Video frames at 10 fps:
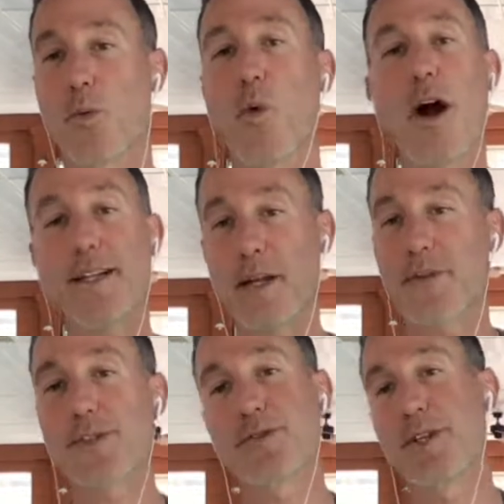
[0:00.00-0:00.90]
Walk down
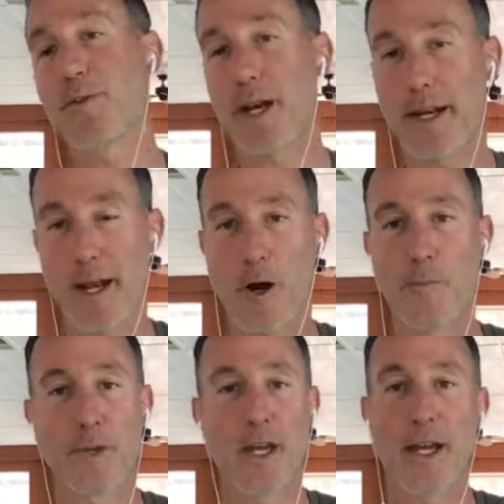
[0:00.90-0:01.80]
the street right
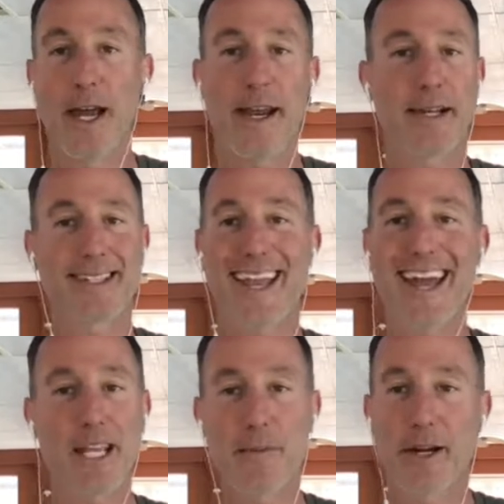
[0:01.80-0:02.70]
now and ask
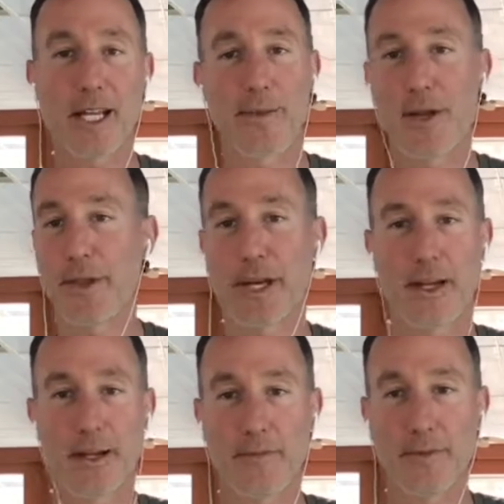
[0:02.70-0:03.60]
anybody about
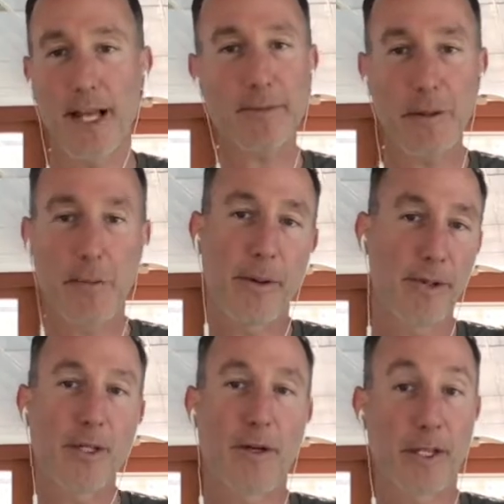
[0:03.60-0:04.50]
Theta. Ask people about
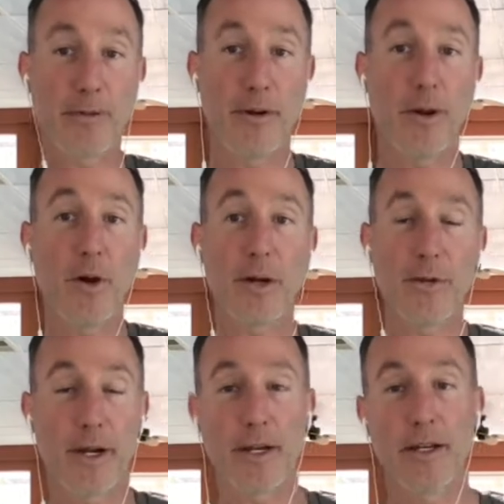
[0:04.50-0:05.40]
Bitcoin, they probably know it,
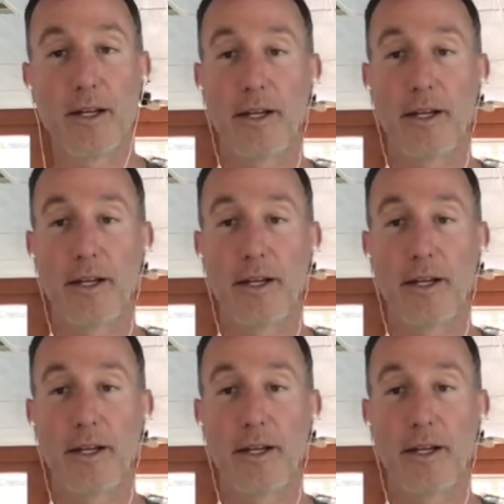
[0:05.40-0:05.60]
right?